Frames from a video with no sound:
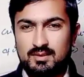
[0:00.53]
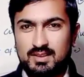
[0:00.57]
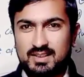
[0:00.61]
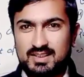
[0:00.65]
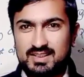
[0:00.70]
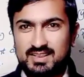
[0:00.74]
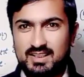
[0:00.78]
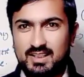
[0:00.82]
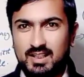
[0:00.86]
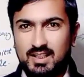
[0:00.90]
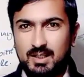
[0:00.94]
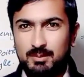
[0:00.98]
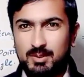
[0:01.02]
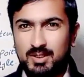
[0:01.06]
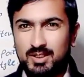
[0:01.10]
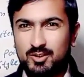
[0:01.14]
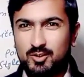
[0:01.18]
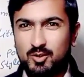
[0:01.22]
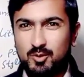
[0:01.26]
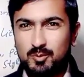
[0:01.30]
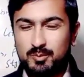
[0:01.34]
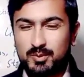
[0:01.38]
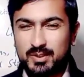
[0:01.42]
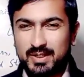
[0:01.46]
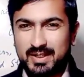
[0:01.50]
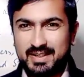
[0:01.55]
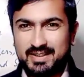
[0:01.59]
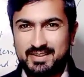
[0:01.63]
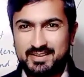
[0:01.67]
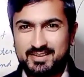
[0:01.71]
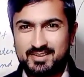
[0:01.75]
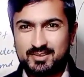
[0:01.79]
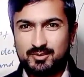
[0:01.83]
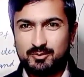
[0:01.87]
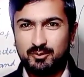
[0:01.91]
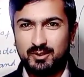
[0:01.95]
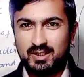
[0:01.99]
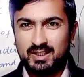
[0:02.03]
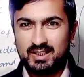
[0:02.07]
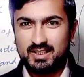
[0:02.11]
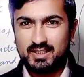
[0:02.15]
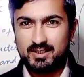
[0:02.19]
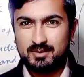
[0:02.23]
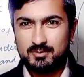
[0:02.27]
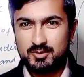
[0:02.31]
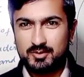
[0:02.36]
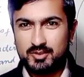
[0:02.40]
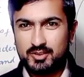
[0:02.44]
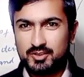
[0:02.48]
Assalamu alaikum friends,
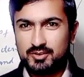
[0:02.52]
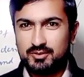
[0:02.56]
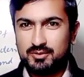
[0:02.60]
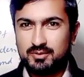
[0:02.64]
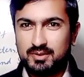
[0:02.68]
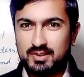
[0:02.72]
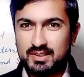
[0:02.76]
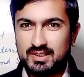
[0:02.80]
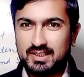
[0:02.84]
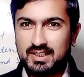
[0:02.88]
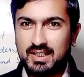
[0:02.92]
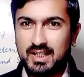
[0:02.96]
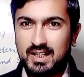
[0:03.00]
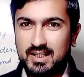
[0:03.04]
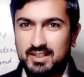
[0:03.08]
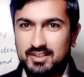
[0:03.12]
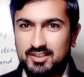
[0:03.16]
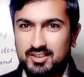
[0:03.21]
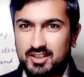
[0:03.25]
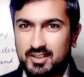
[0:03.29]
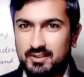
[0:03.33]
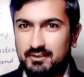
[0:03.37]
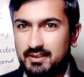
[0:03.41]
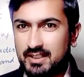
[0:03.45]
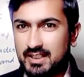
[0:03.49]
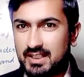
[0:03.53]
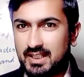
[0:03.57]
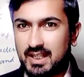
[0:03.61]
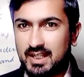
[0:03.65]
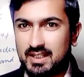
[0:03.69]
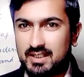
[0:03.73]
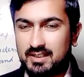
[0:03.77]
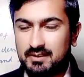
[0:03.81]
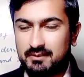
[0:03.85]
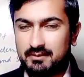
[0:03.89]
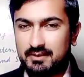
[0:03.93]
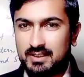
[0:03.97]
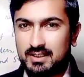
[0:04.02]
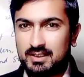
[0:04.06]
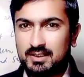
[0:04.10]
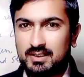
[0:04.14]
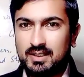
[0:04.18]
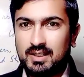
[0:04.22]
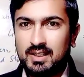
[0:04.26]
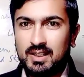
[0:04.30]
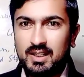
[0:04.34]
welcome to Knowledge TV KTV.